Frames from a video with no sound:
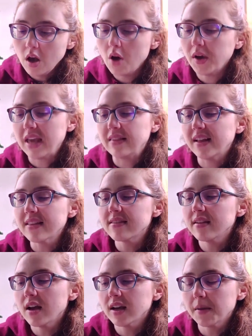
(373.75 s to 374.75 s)
Okay,
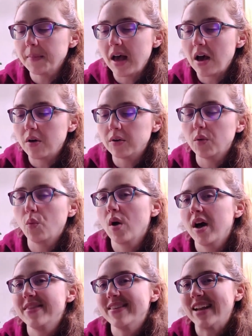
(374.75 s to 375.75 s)
let's talk about
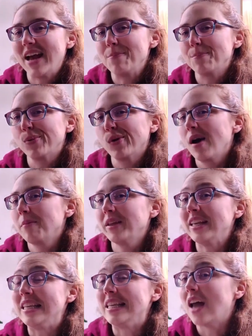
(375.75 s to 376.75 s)
one that I'm
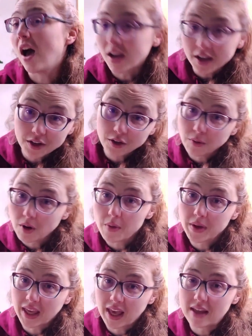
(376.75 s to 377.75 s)
probably not going to
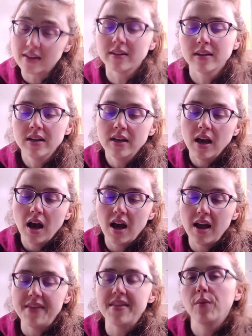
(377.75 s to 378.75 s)
grow again,
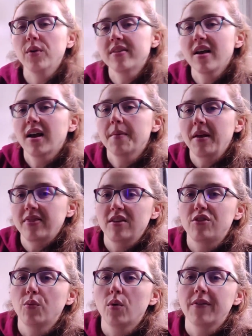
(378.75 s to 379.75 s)
and then we'll talk about the
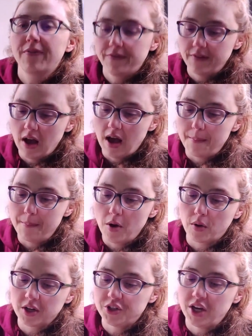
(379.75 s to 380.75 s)
Dwarf
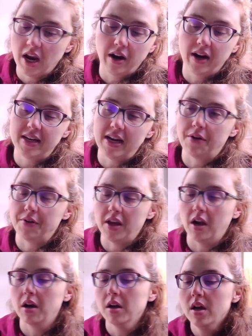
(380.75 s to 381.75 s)
Mocha Cherry down
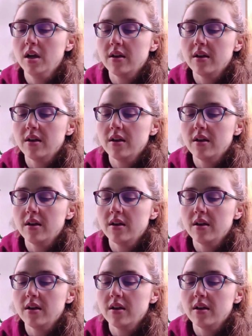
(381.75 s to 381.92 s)
here.